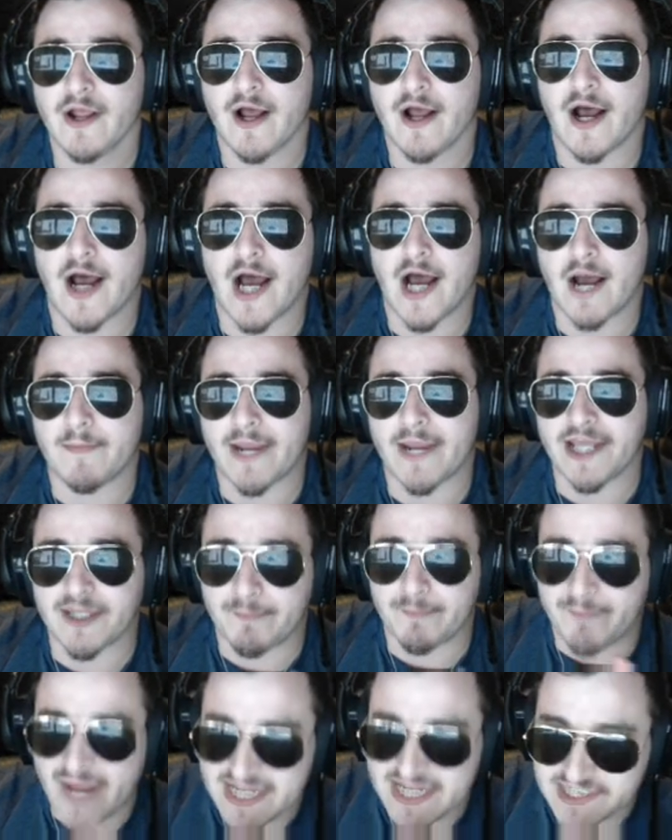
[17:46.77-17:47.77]
And the
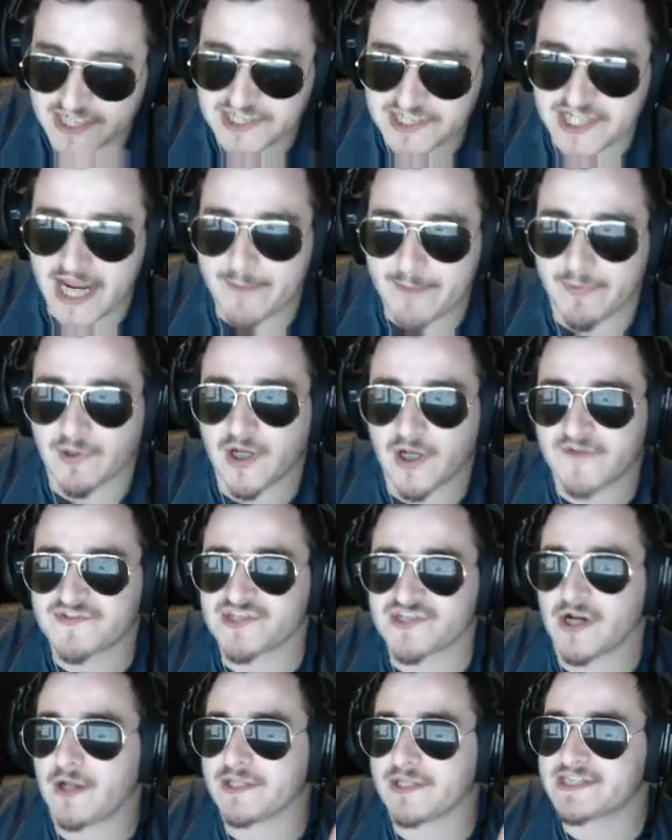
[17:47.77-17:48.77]
best example of
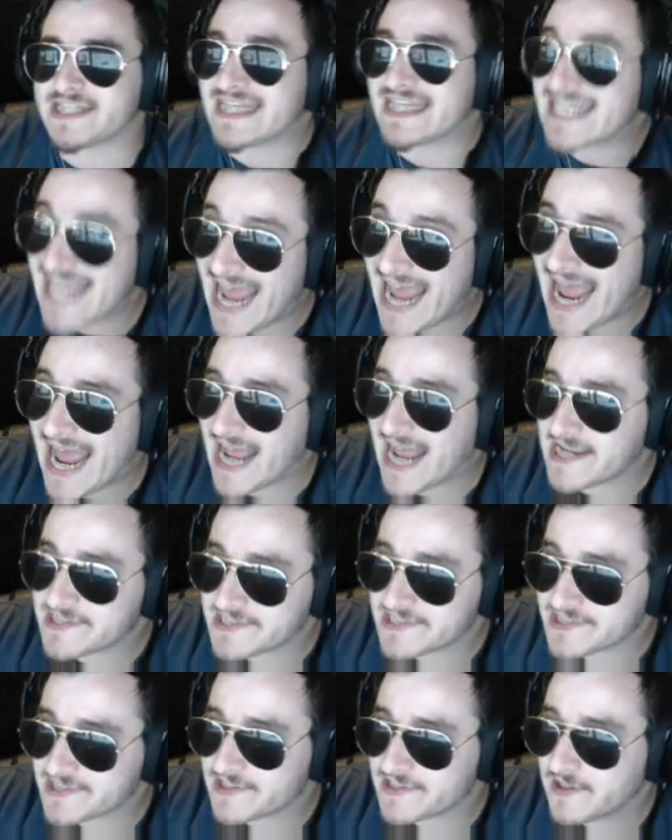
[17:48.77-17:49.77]
solid to
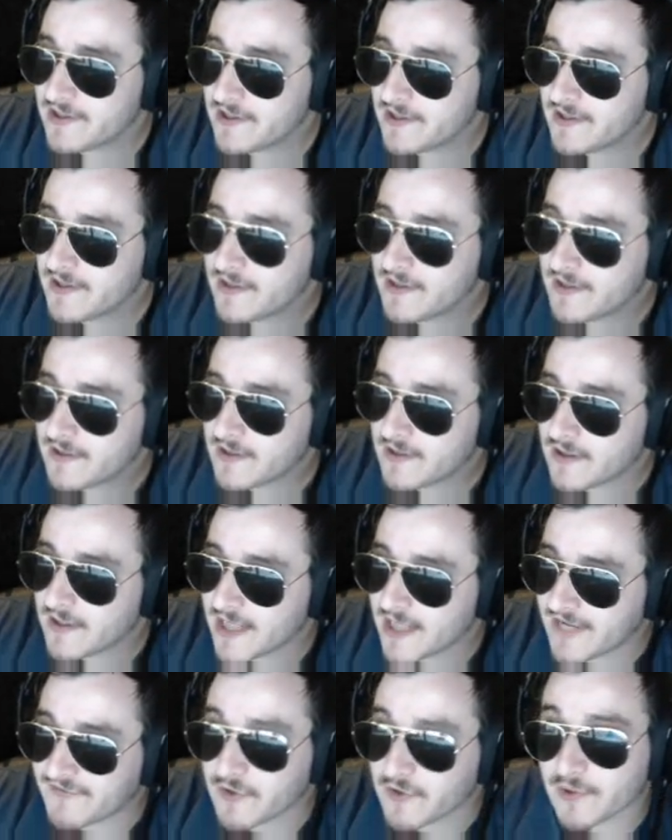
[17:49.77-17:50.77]
gas,
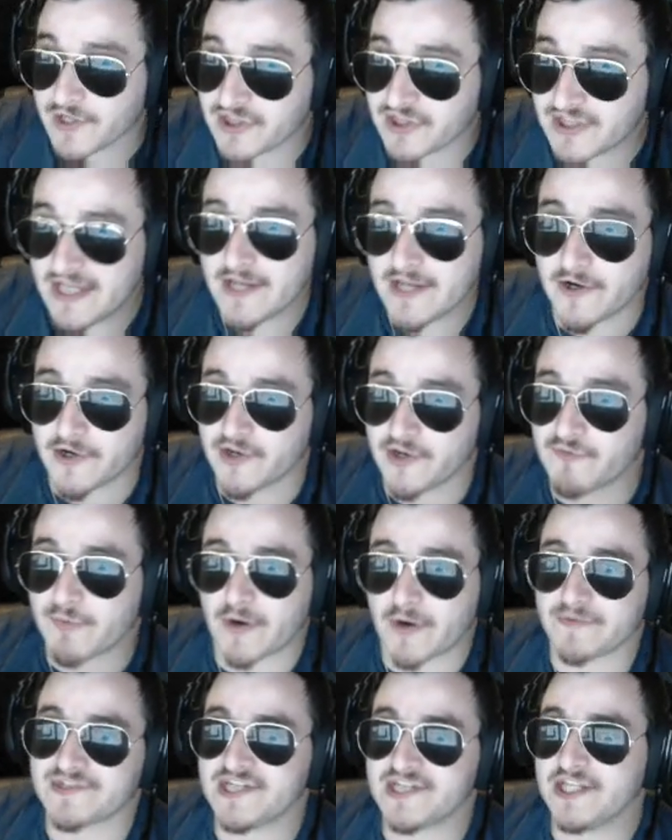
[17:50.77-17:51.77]
if you're in theater, you've
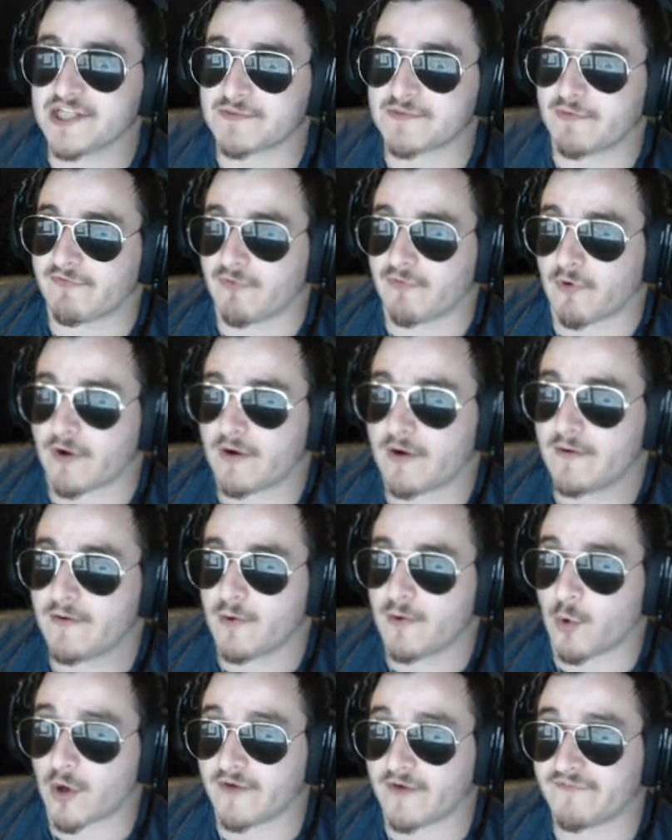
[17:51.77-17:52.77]
probably seen this before.
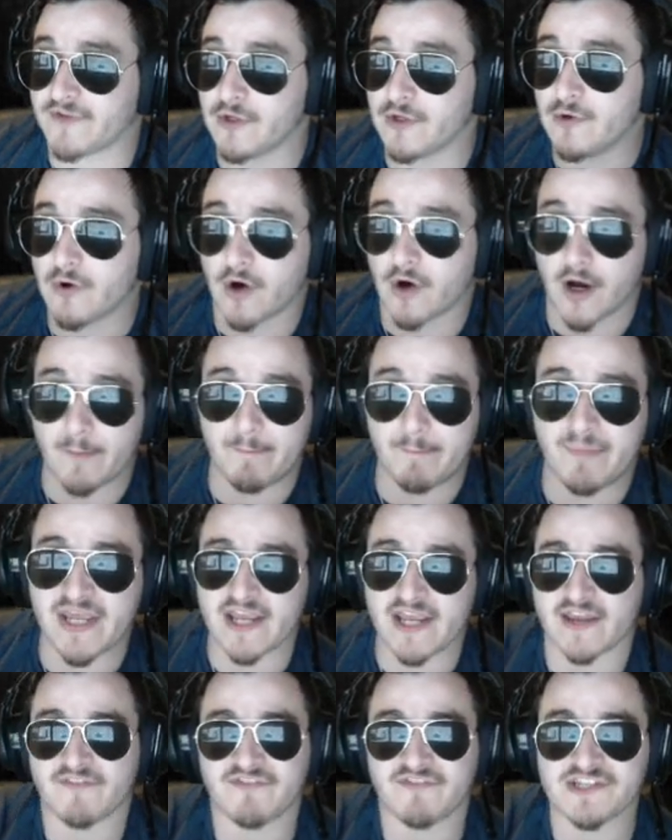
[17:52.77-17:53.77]
Or if you are a
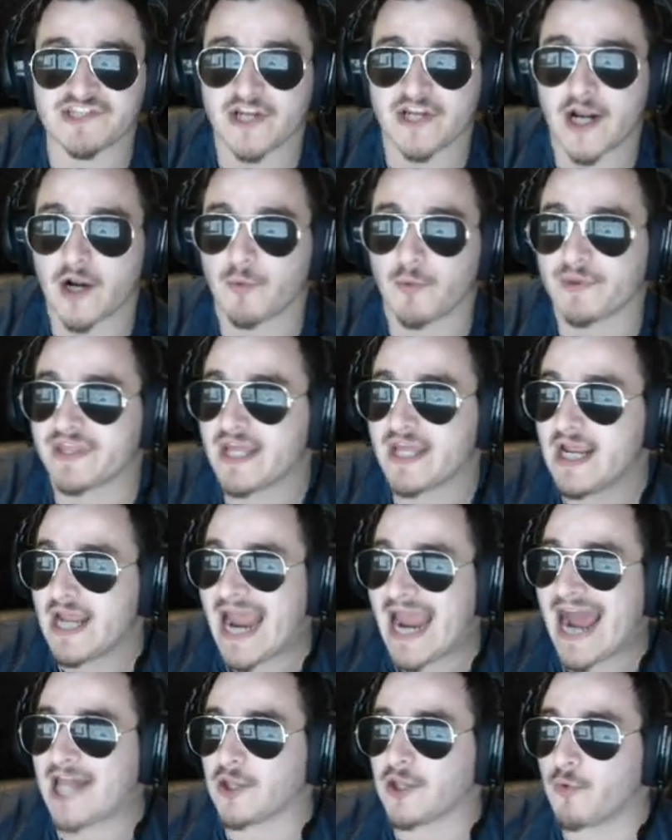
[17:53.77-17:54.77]
big aficionado with
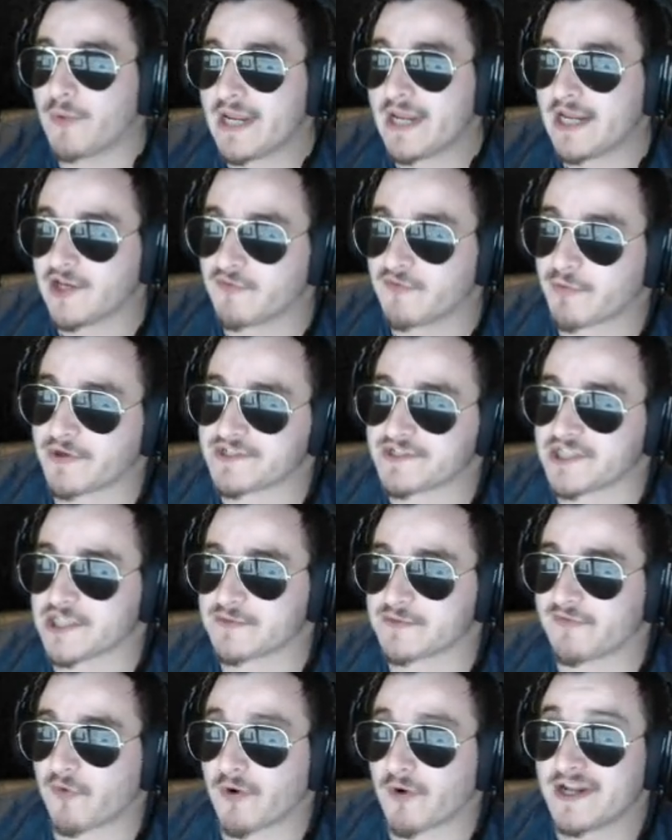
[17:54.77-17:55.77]
Halloween, you've probably seen
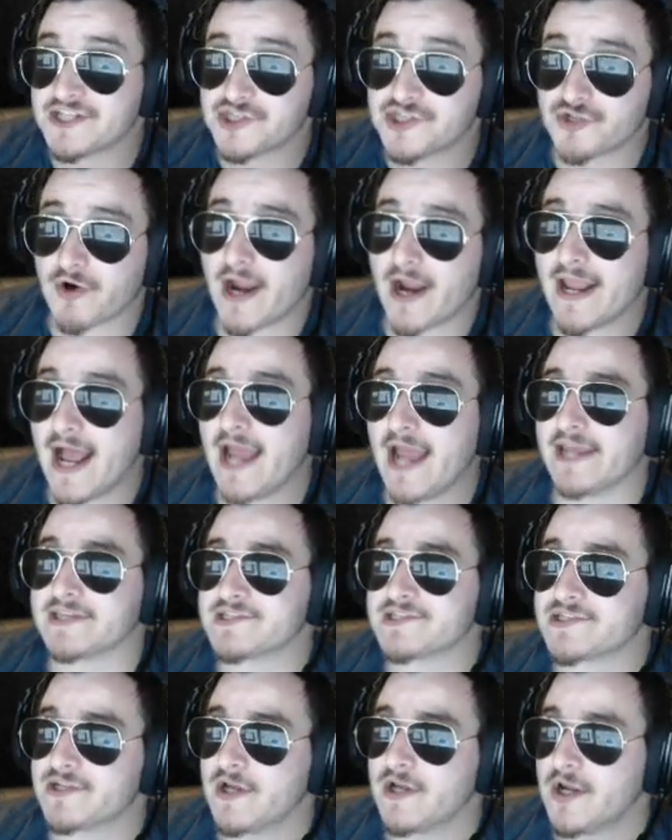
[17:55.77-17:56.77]
this before. It's dry
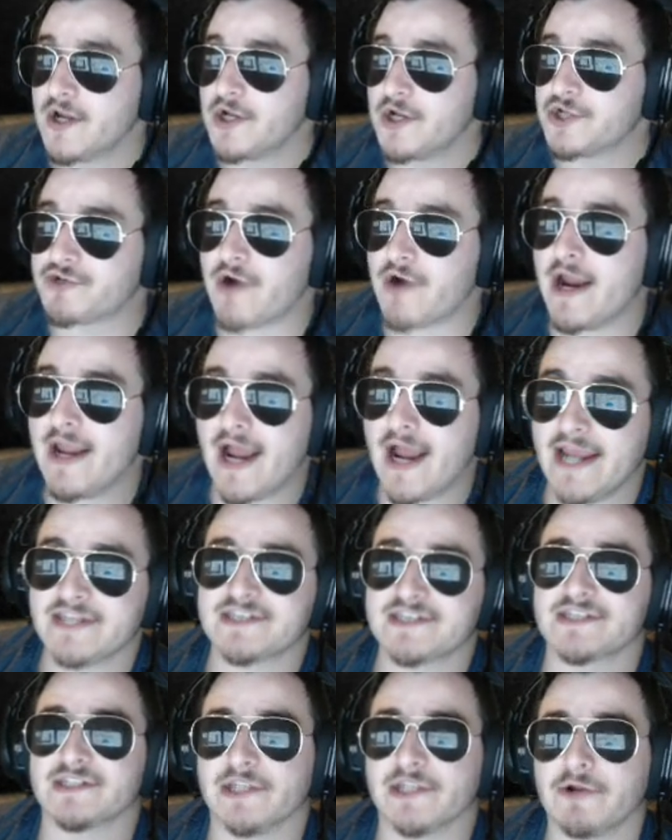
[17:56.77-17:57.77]
ice. Dry
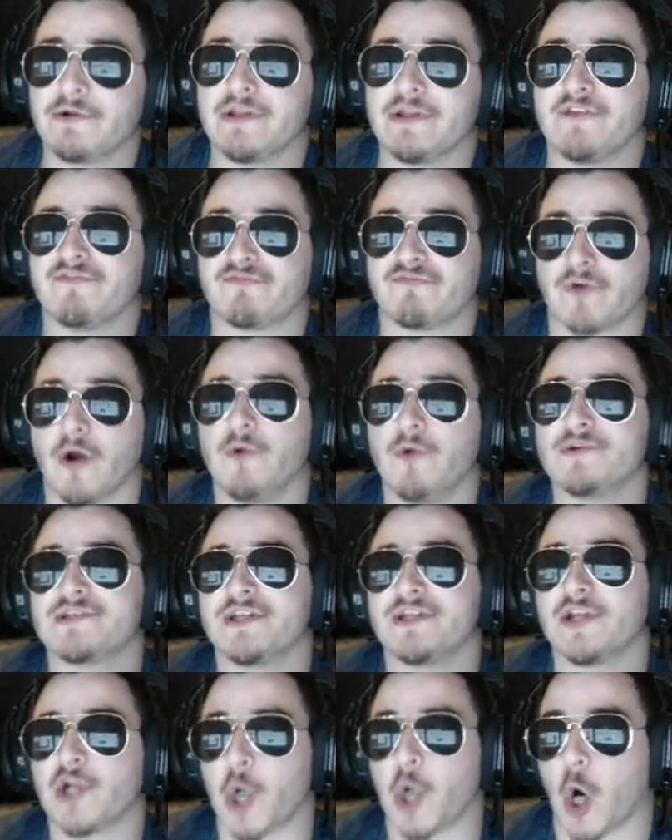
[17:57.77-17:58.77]
ice is literally
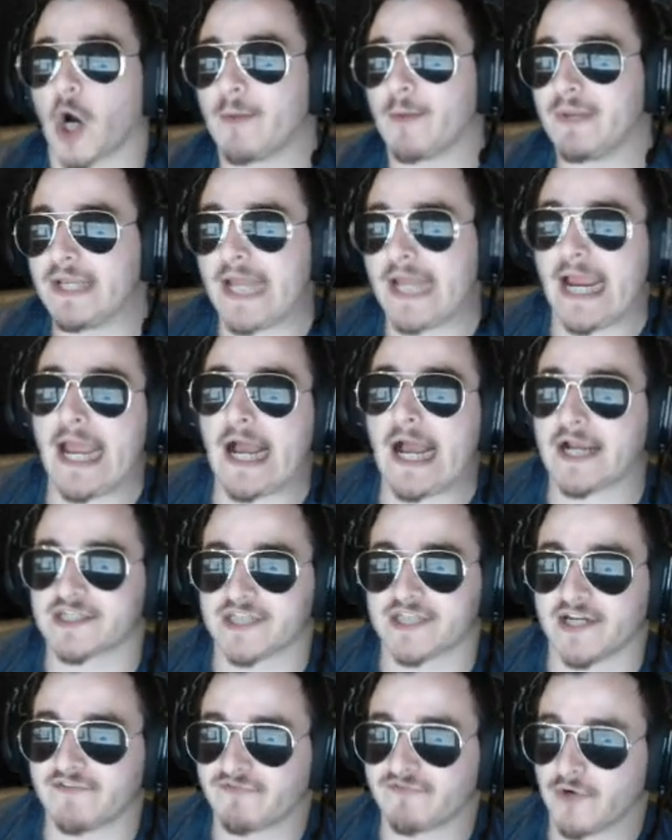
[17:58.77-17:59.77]
frozen carbon
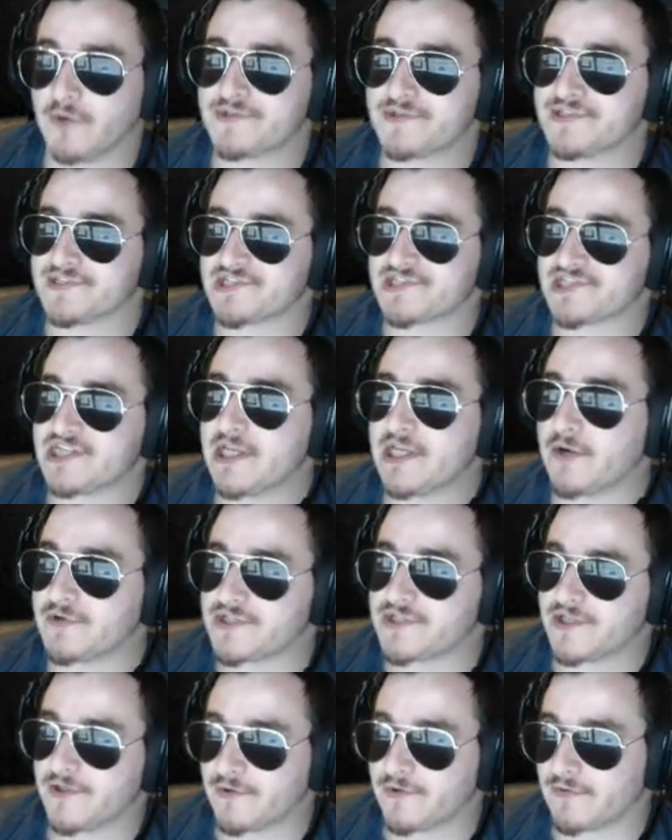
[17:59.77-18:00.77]
dioxide, frozen
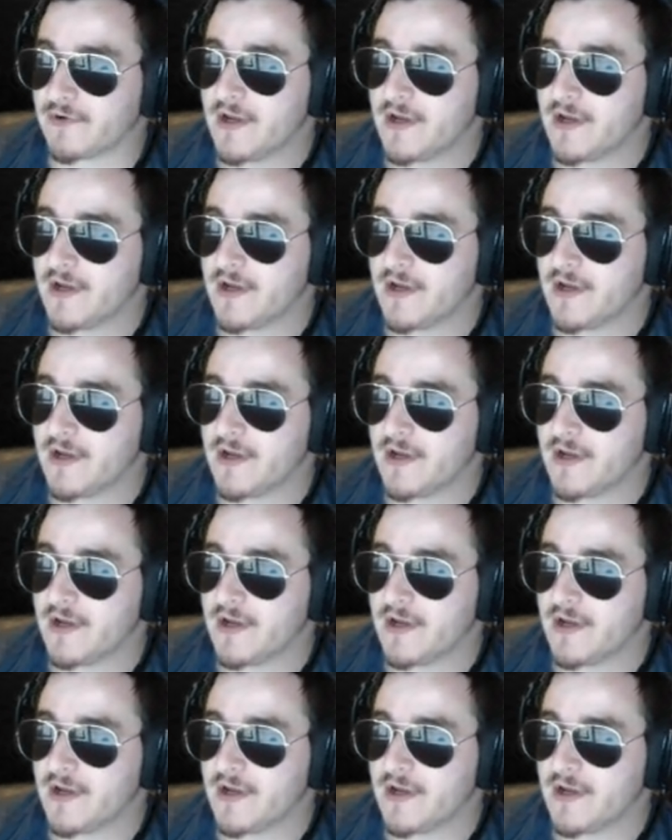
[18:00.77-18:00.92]
CO2.